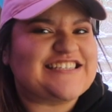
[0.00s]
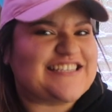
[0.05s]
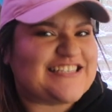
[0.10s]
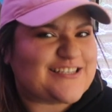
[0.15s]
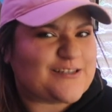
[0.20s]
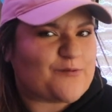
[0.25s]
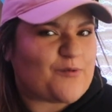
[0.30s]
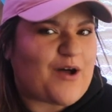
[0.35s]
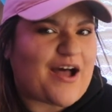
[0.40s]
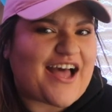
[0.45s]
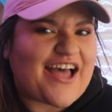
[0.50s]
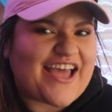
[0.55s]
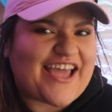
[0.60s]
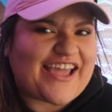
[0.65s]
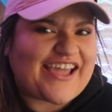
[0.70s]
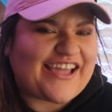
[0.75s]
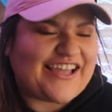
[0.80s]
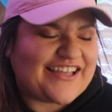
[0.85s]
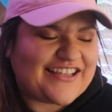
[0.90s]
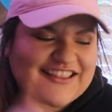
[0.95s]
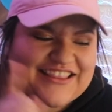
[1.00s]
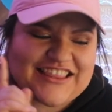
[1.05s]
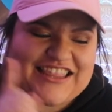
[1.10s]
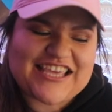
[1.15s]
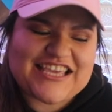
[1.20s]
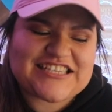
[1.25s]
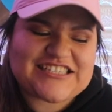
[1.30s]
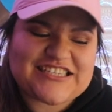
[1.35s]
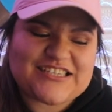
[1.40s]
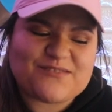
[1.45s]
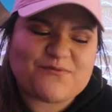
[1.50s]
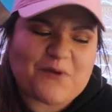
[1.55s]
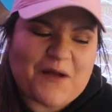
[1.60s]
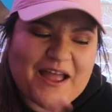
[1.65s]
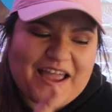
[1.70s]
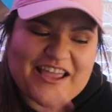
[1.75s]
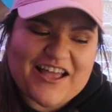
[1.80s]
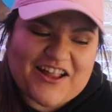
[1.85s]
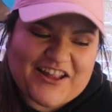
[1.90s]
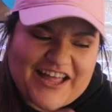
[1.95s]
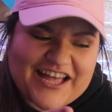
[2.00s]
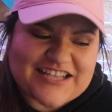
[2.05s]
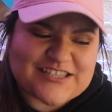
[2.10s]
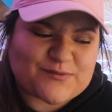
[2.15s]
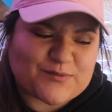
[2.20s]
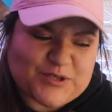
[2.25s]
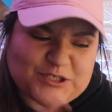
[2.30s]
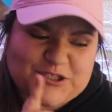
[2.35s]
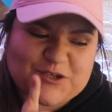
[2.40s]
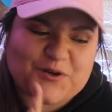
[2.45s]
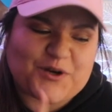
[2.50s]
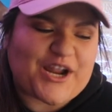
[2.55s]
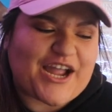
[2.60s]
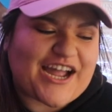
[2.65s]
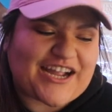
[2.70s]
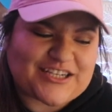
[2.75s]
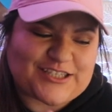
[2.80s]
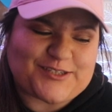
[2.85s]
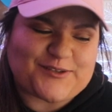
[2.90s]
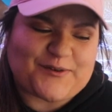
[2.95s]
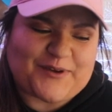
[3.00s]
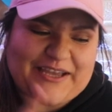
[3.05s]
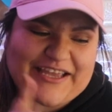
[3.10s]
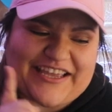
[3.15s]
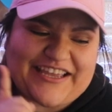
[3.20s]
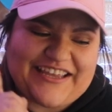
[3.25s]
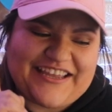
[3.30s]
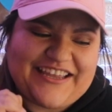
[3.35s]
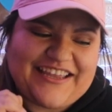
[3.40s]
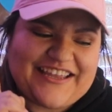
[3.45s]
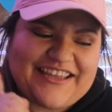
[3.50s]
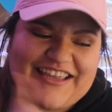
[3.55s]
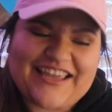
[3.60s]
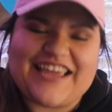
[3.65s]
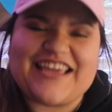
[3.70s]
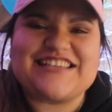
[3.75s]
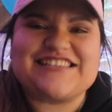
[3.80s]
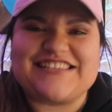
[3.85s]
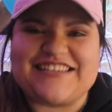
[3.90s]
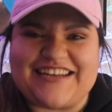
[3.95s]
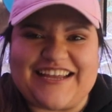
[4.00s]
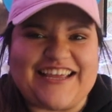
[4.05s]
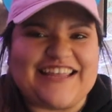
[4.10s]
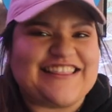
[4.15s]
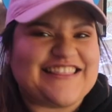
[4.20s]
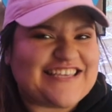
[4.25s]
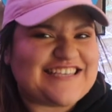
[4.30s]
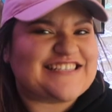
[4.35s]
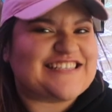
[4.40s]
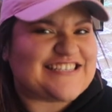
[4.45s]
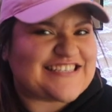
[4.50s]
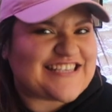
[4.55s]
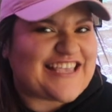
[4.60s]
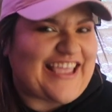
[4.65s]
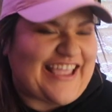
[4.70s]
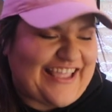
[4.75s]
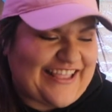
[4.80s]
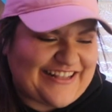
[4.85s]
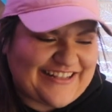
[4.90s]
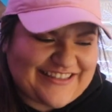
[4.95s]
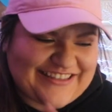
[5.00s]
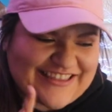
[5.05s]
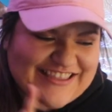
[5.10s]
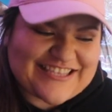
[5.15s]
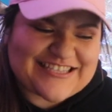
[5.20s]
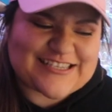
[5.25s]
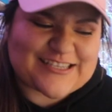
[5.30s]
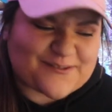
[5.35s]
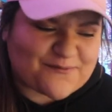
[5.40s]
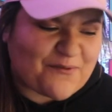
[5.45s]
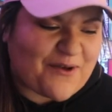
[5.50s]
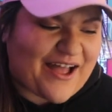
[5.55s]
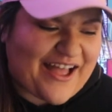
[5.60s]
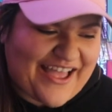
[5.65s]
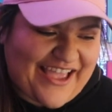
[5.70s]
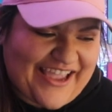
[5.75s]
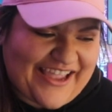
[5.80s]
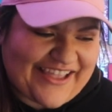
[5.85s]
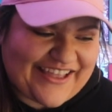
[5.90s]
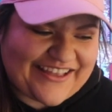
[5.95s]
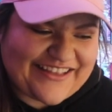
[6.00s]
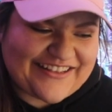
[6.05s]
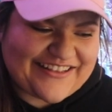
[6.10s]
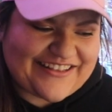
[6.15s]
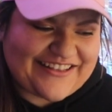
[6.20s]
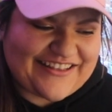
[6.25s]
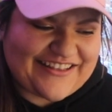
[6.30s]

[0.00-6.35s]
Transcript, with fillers: is why, this is why y'all asked me to react to it, isn't it? This is it. This is why.